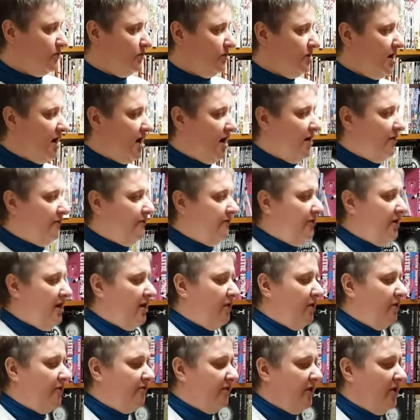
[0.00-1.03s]
we have
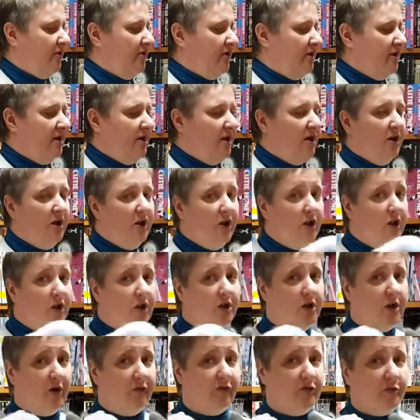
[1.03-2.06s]
our very
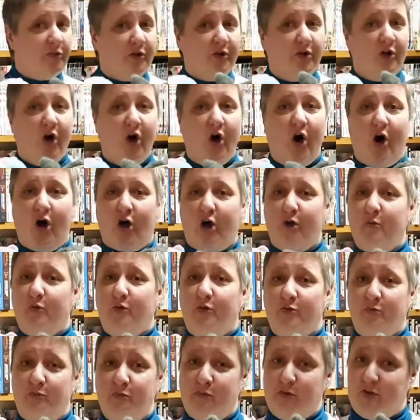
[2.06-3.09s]
lovable
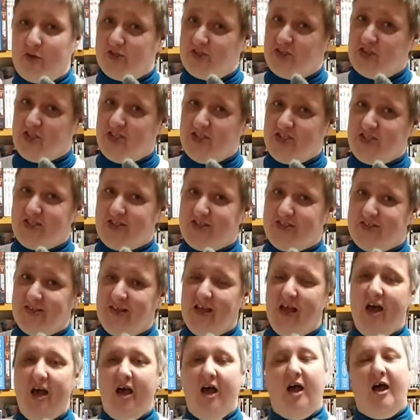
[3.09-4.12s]
huggable plushes
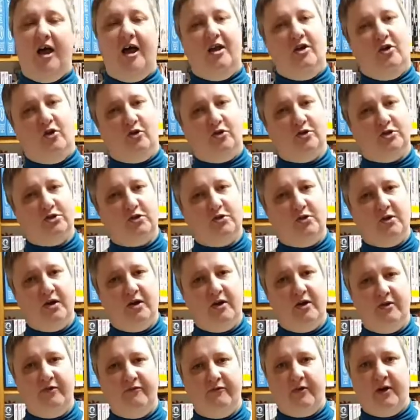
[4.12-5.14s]
and also
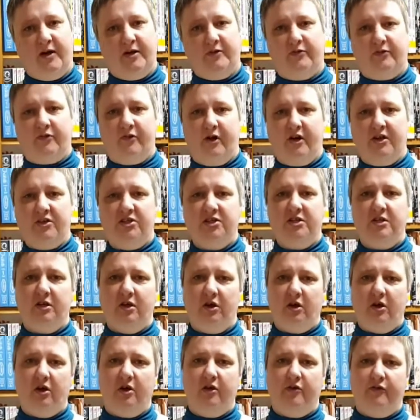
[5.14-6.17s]
a wide variety
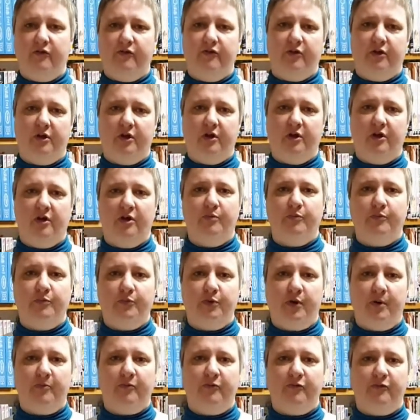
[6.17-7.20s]
of
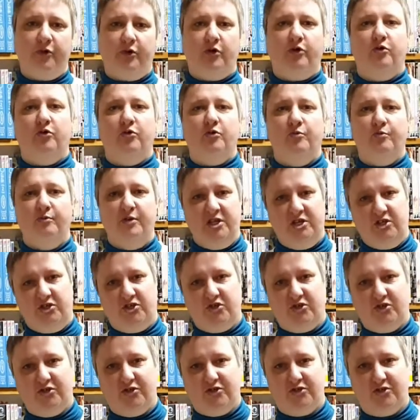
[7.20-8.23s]
pop Funko
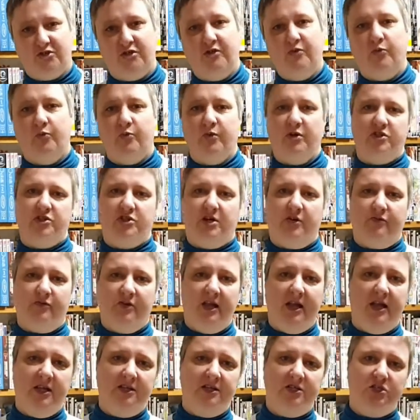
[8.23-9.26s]
miniatures which are
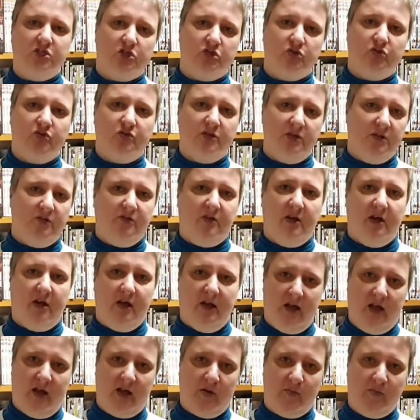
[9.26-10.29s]
related to either
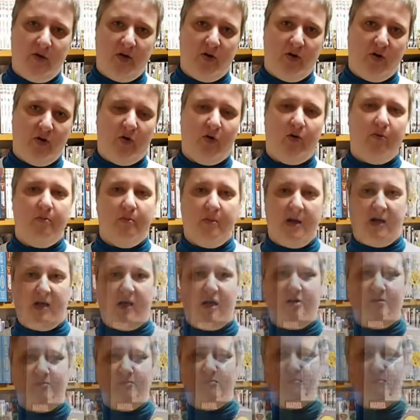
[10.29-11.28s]
anime or manga.